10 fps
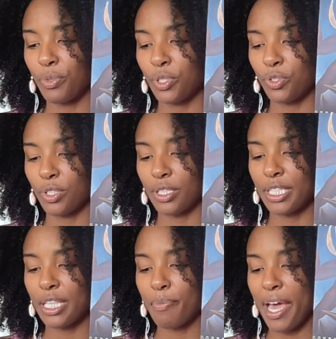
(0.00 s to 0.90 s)
and you shall
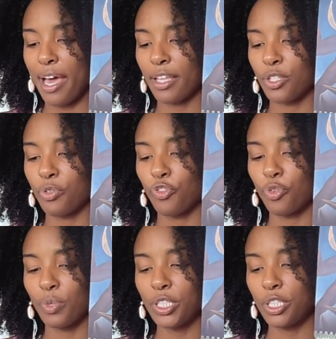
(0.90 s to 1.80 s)
see the path to
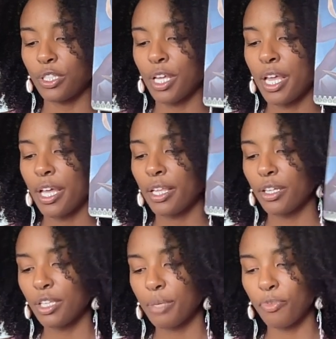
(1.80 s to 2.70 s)
fruition
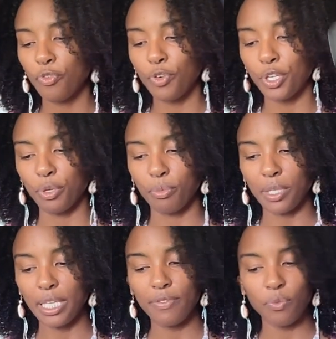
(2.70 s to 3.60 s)
clearly before you.
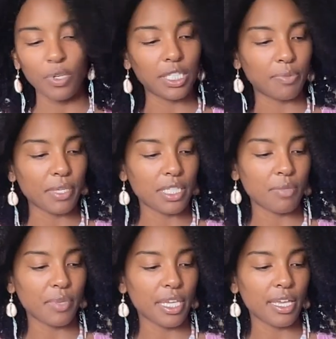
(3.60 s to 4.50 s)
Believe in what is meant to
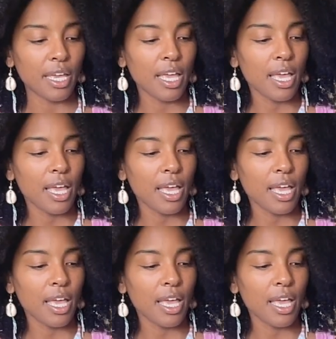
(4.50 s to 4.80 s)
be.